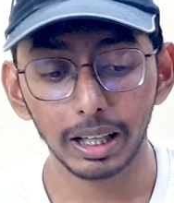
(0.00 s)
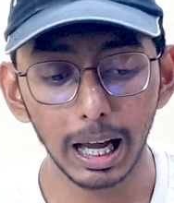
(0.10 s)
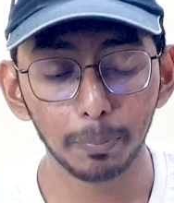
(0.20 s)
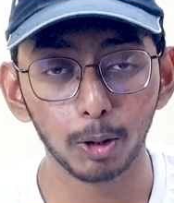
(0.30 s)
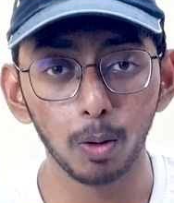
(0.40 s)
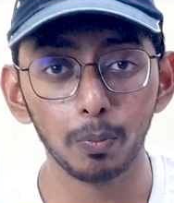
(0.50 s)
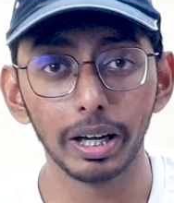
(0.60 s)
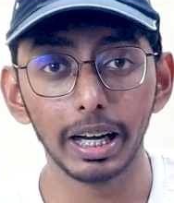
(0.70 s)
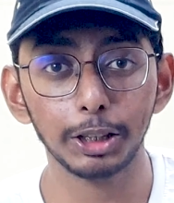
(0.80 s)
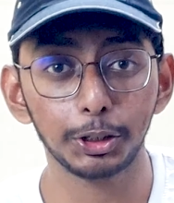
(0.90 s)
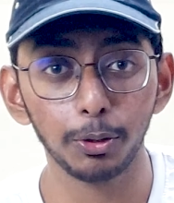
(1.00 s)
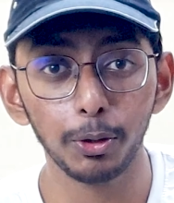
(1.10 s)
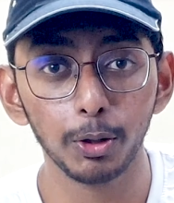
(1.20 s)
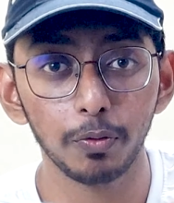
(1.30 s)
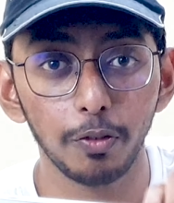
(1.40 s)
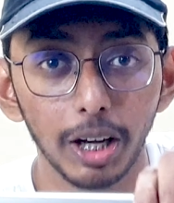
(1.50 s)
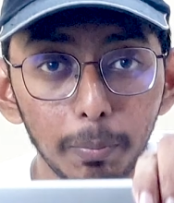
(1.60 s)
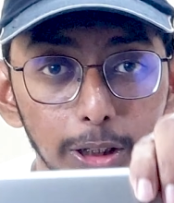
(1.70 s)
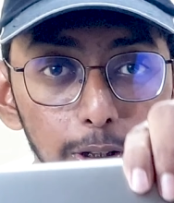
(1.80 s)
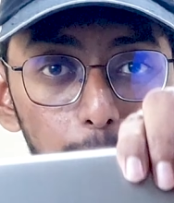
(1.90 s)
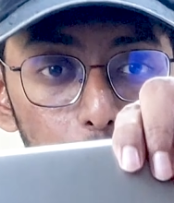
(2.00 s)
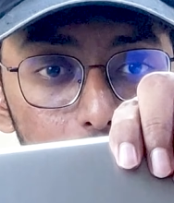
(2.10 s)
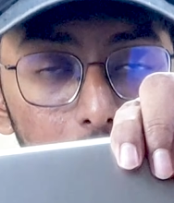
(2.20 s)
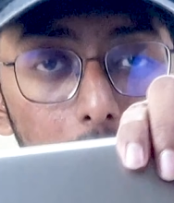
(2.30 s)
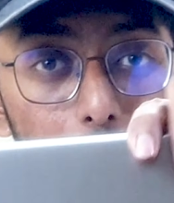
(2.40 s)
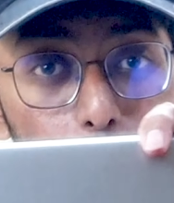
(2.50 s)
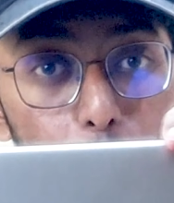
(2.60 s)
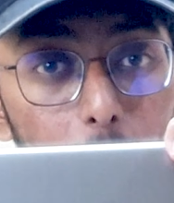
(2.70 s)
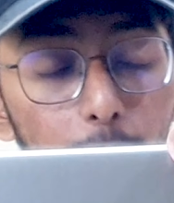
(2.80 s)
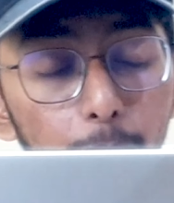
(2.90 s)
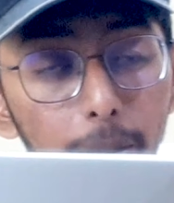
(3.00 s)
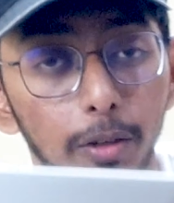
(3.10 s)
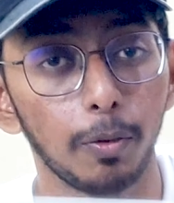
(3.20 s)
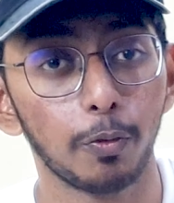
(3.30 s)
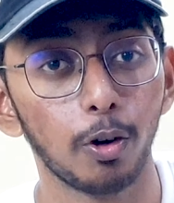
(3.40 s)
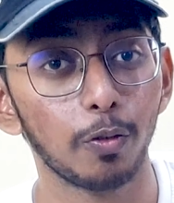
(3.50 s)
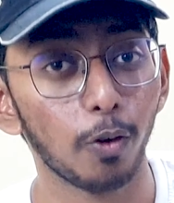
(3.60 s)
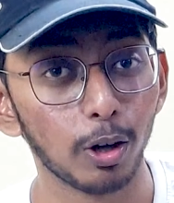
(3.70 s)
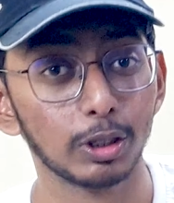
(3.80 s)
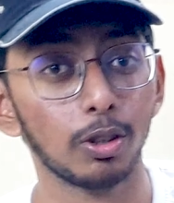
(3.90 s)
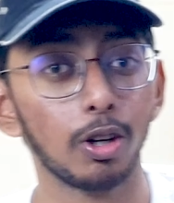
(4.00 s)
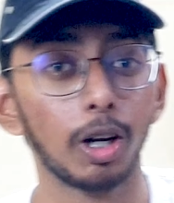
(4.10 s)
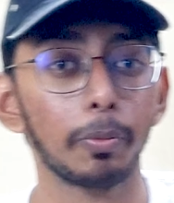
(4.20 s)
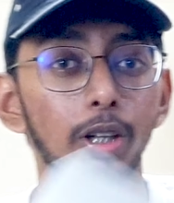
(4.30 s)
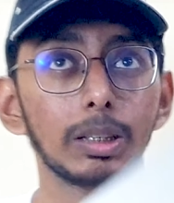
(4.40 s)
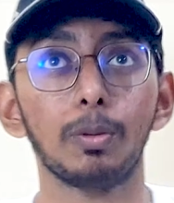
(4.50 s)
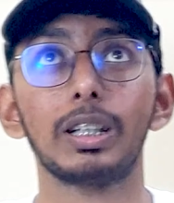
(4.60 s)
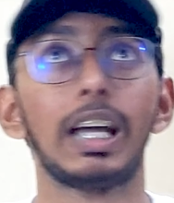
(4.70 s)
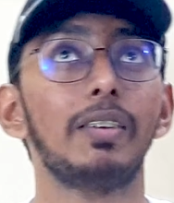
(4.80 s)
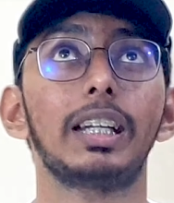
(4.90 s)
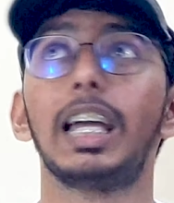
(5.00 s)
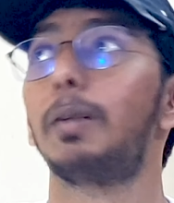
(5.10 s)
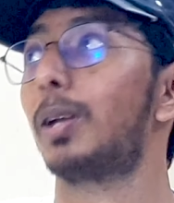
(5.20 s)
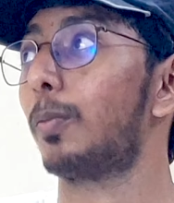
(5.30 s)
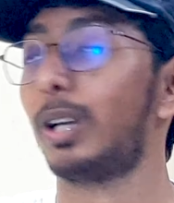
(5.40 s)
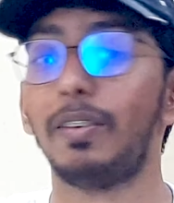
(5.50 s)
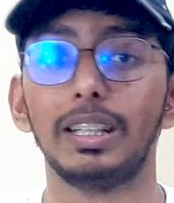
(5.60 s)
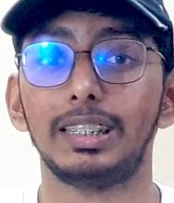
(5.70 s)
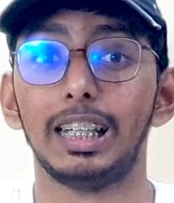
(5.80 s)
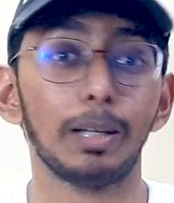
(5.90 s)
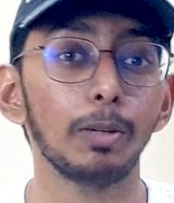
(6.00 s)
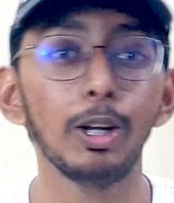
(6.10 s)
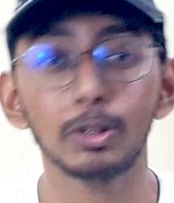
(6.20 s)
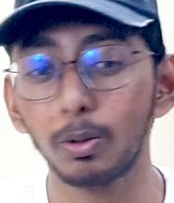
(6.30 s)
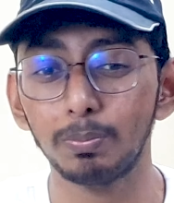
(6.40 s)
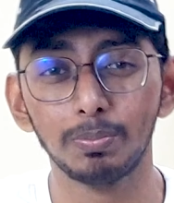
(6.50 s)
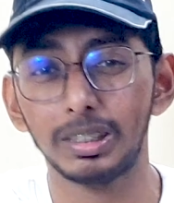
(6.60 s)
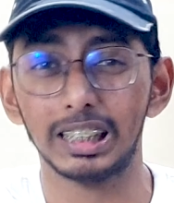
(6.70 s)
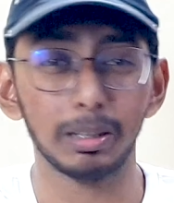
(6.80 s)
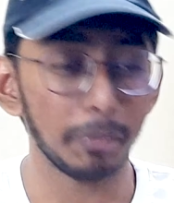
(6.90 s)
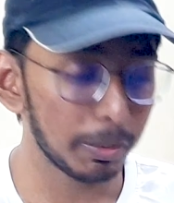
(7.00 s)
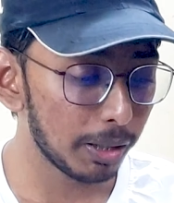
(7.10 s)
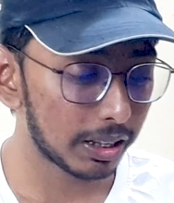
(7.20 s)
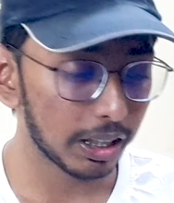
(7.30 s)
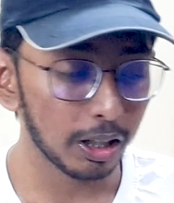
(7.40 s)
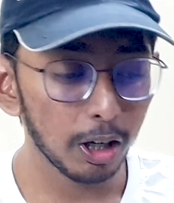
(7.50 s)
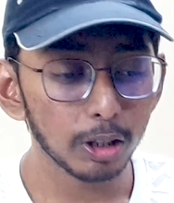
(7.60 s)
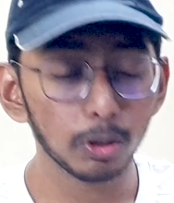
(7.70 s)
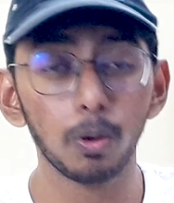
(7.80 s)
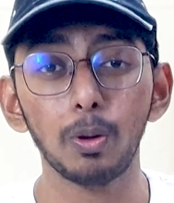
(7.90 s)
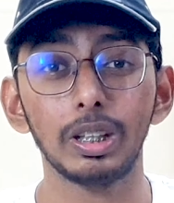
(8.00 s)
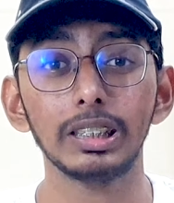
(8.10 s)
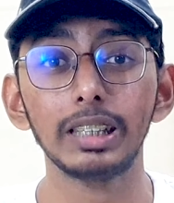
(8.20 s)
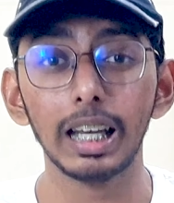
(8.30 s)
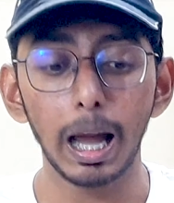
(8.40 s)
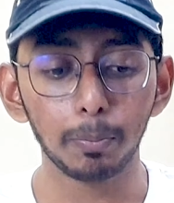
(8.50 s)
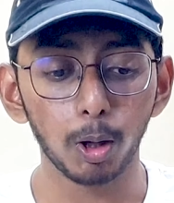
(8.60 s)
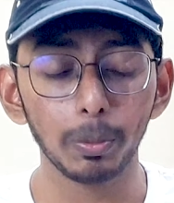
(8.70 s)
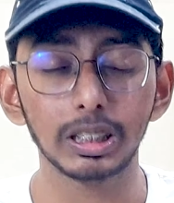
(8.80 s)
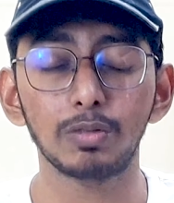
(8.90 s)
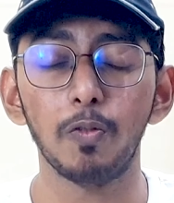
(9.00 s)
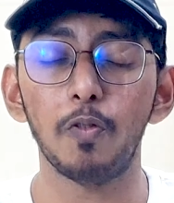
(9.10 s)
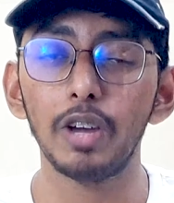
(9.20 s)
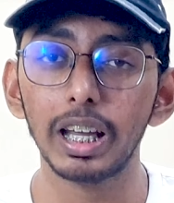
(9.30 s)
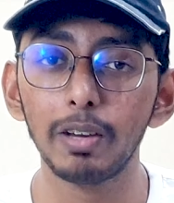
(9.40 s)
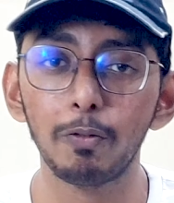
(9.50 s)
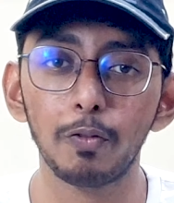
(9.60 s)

laptop where I showed you very much close. I don't know whether my phone focused or not because I'm not having a camera, I'm not having a setup. So just the minimal thing. So this is the laptop. It's very